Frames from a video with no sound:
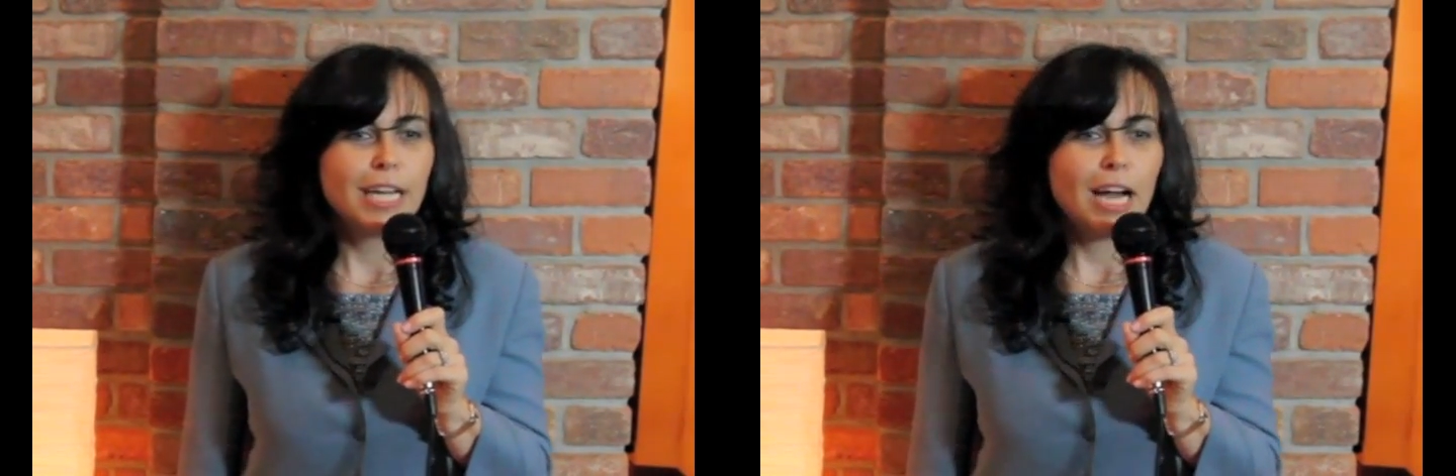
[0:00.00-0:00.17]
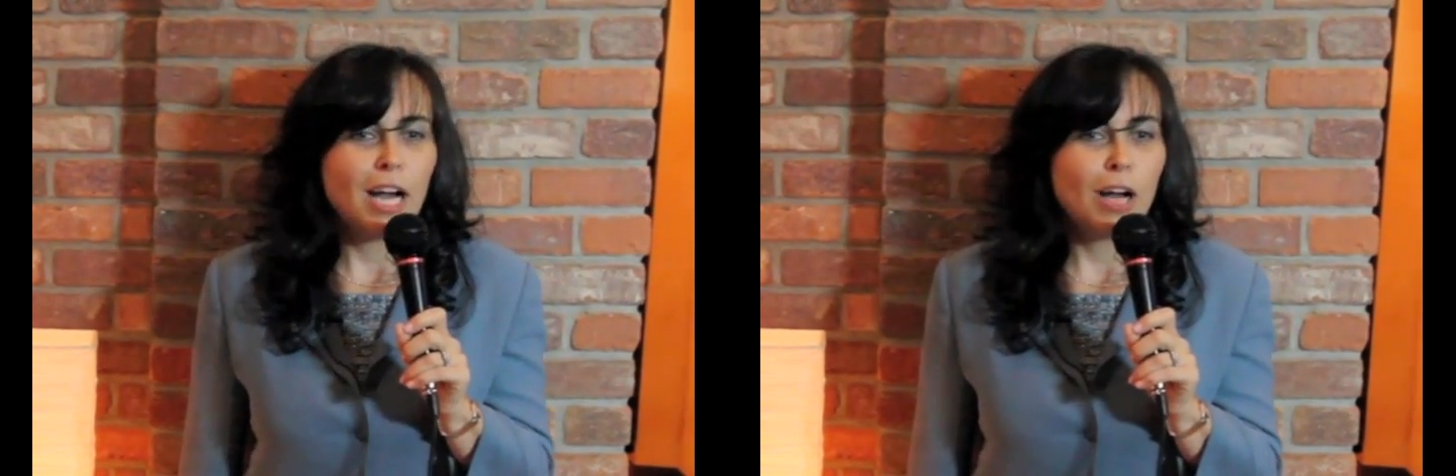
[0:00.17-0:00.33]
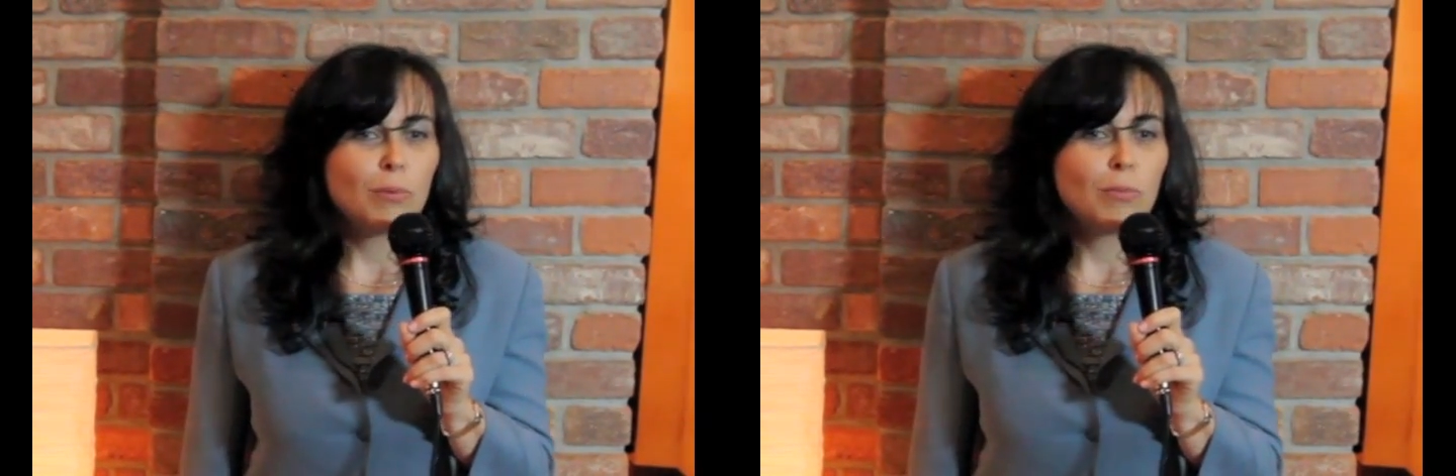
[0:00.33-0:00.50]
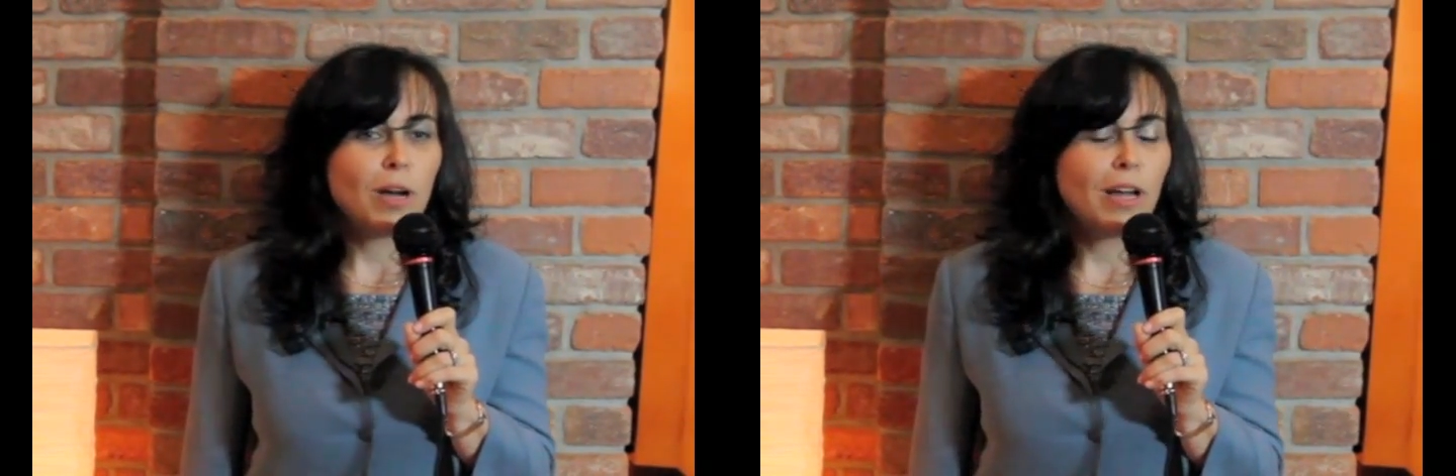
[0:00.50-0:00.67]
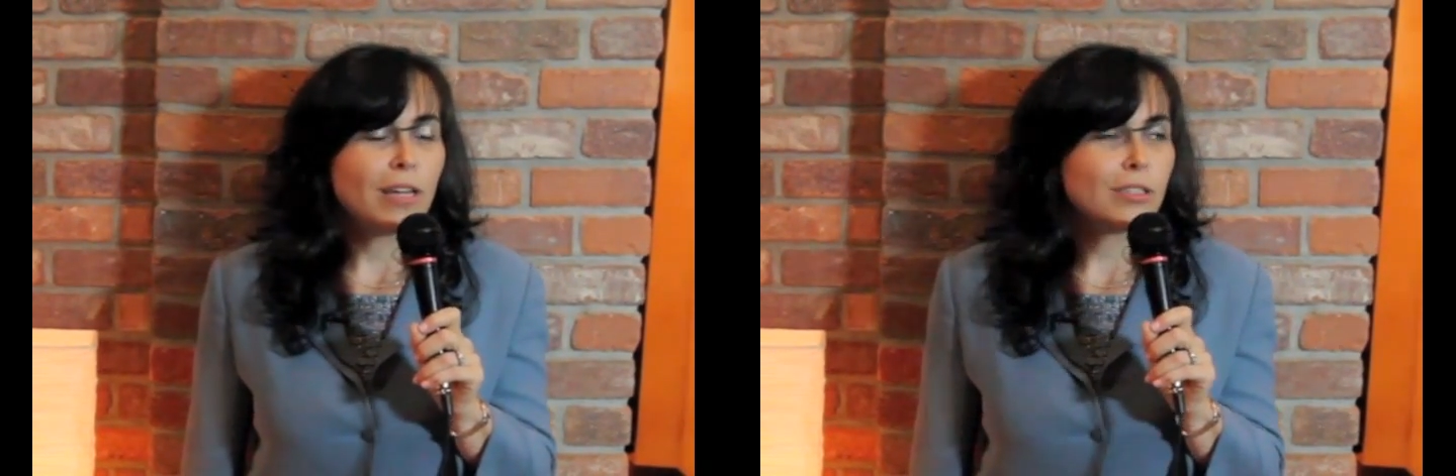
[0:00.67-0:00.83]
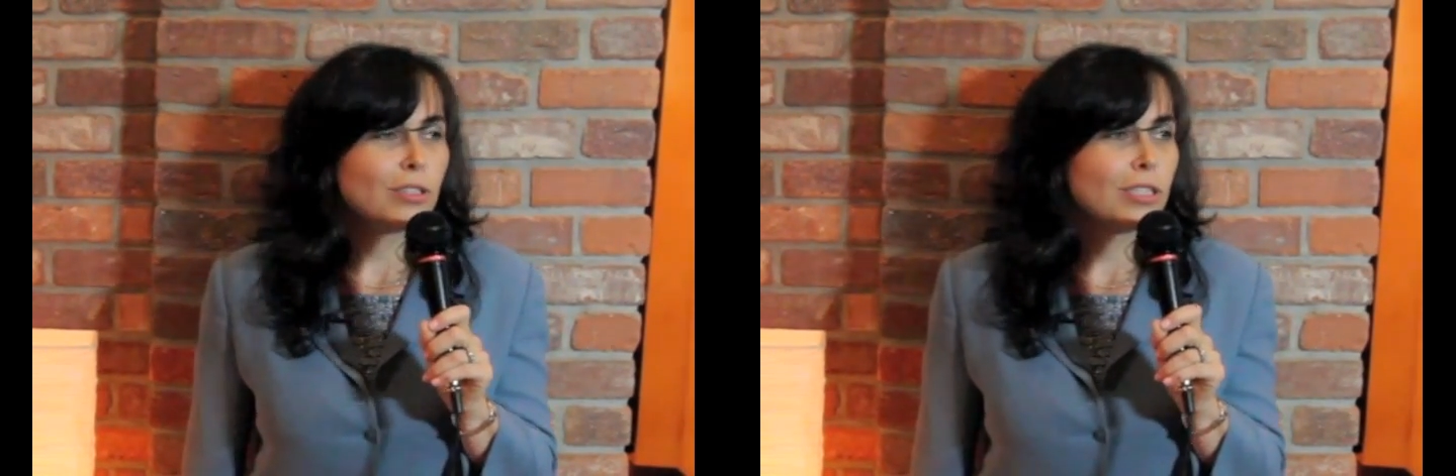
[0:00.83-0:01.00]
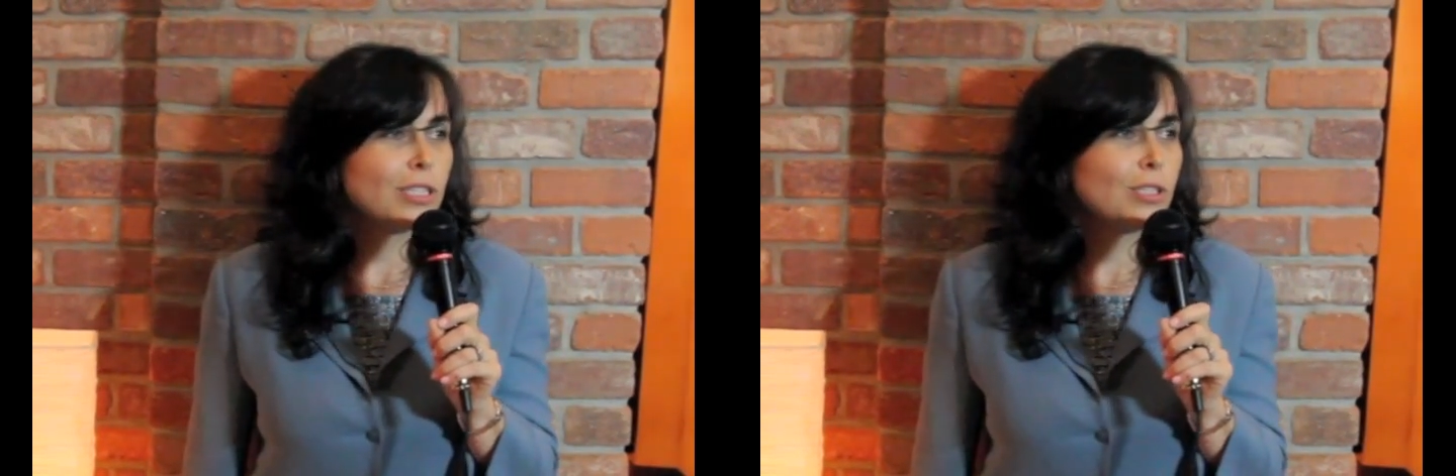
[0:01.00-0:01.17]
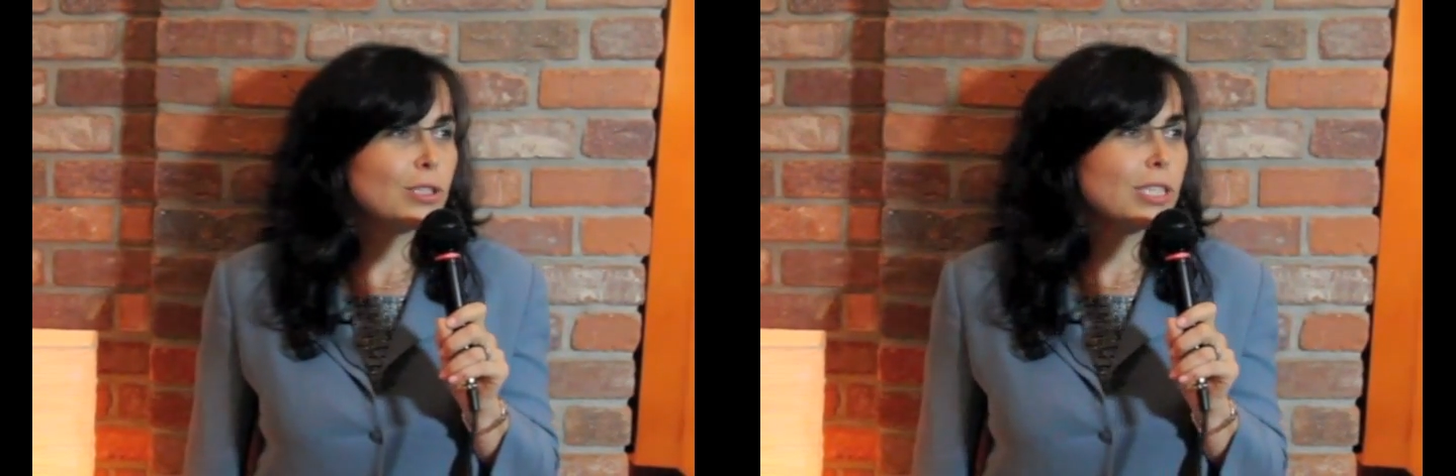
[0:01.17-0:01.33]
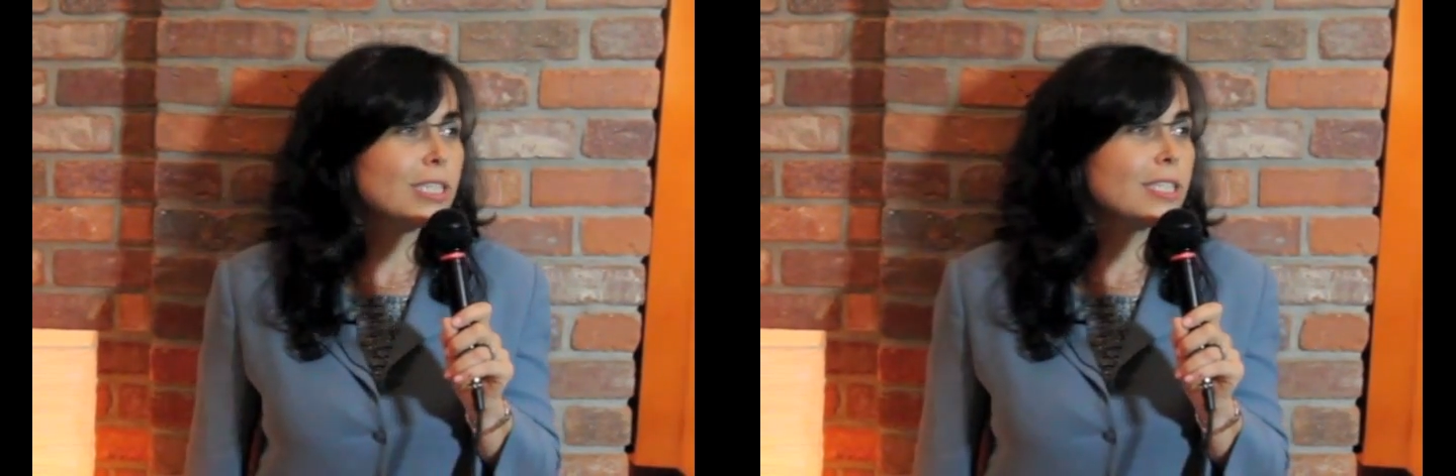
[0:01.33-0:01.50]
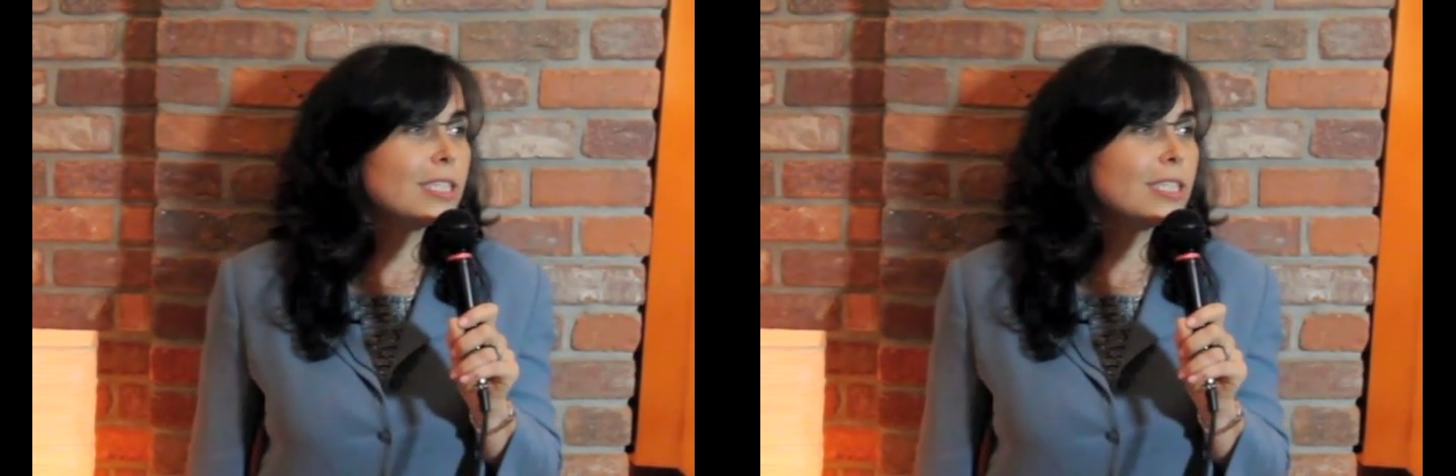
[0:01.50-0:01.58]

I actually took it a